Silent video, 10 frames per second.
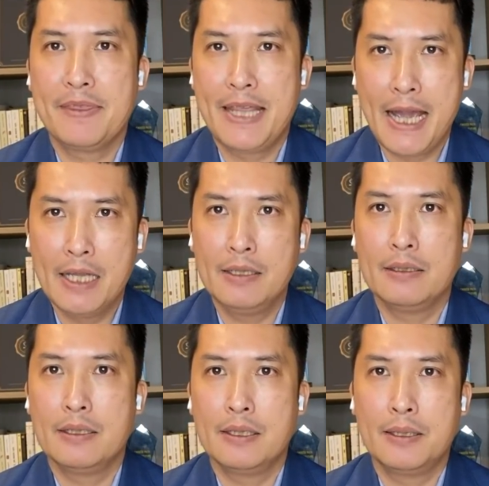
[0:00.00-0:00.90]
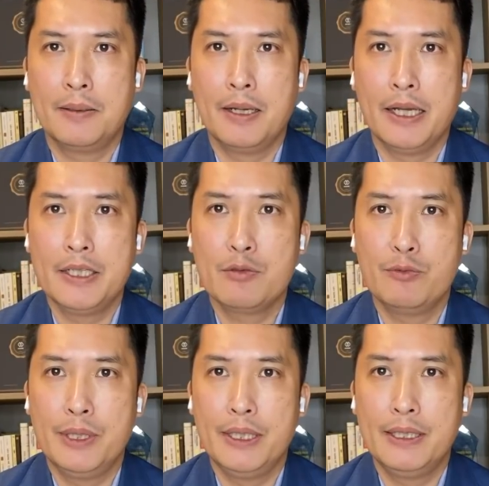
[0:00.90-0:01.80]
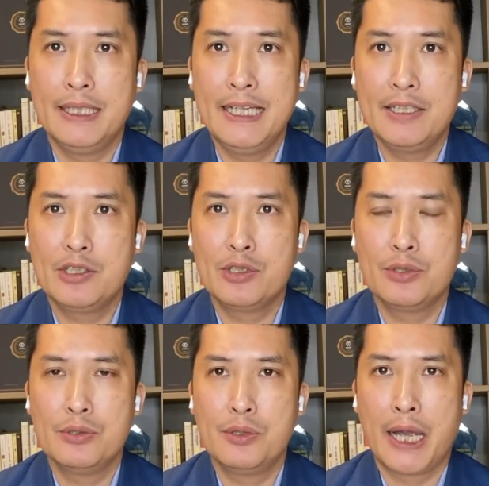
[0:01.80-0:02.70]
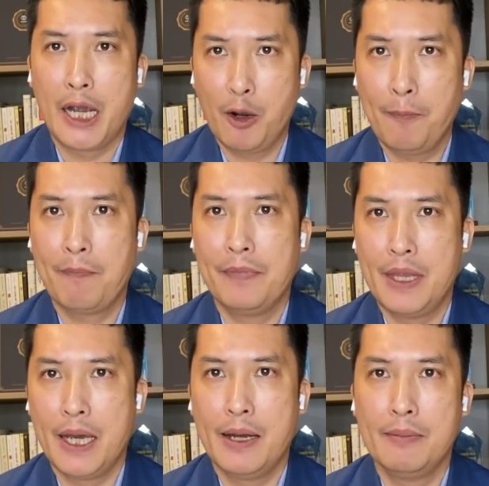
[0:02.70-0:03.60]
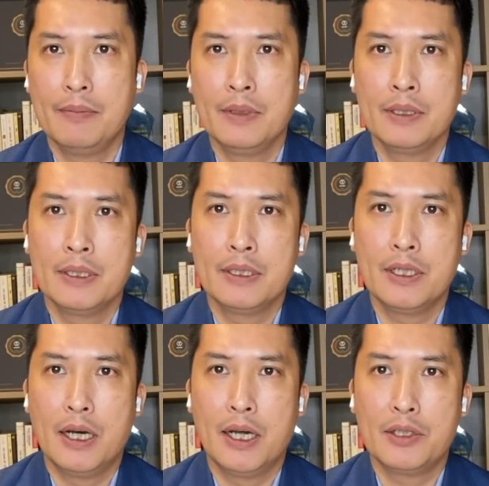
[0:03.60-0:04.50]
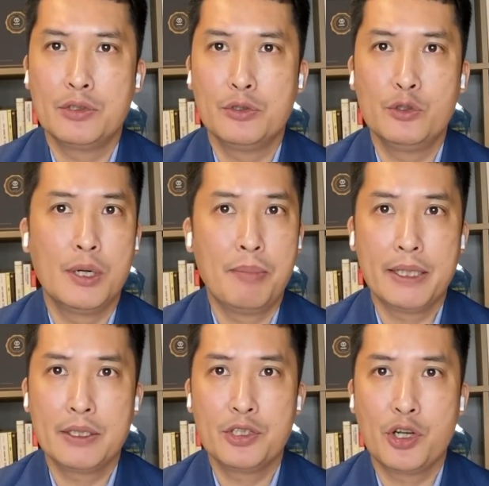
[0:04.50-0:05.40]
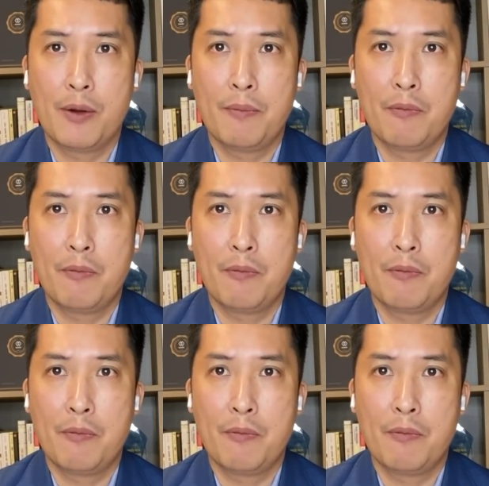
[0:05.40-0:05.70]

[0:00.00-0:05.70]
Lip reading: Then is we need to help them to do a better job